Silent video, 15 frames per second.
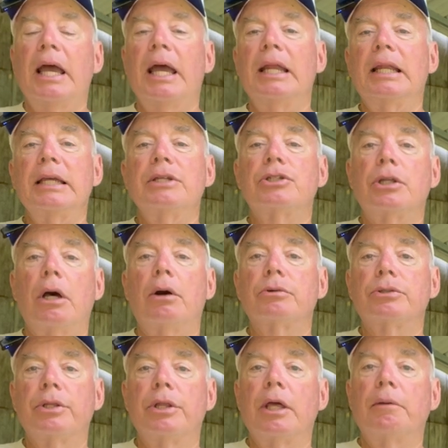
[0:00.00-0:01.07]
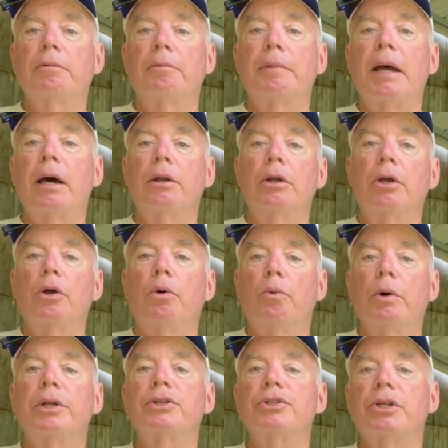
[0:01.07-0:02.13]
at least talk to them about
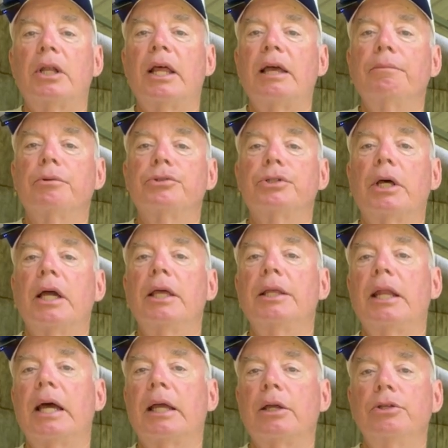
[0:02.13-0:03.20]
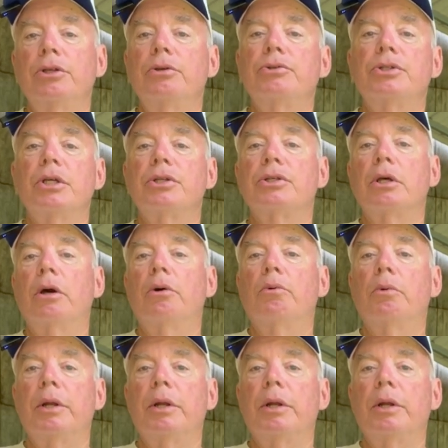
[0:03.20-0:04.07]
what does the label say that I can use this on,